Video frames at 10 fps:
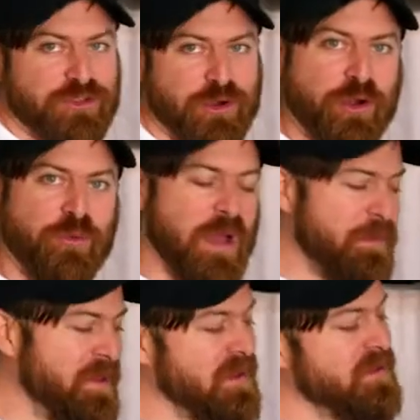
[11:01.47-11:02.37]
the dark
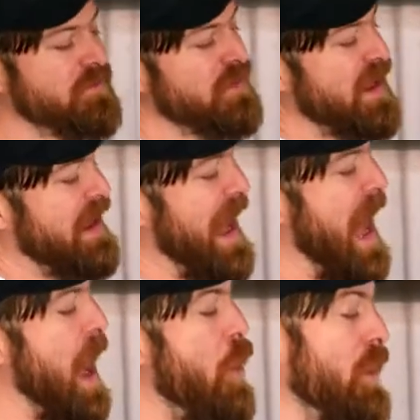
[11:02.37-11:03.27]
web is and
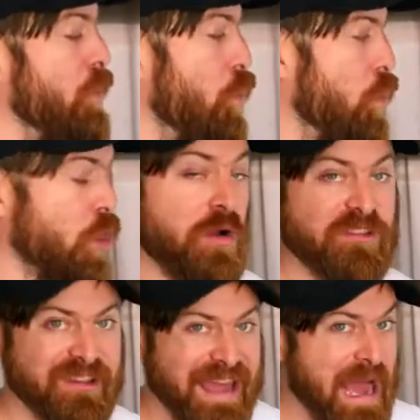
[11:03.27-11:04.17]
how it
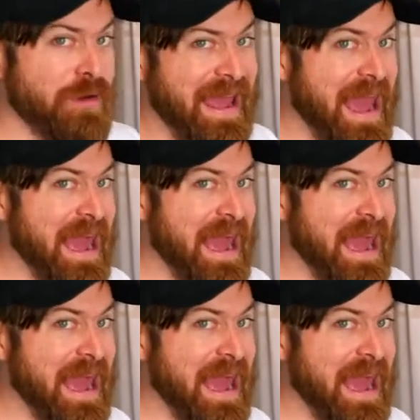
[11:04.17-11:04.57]
works and how to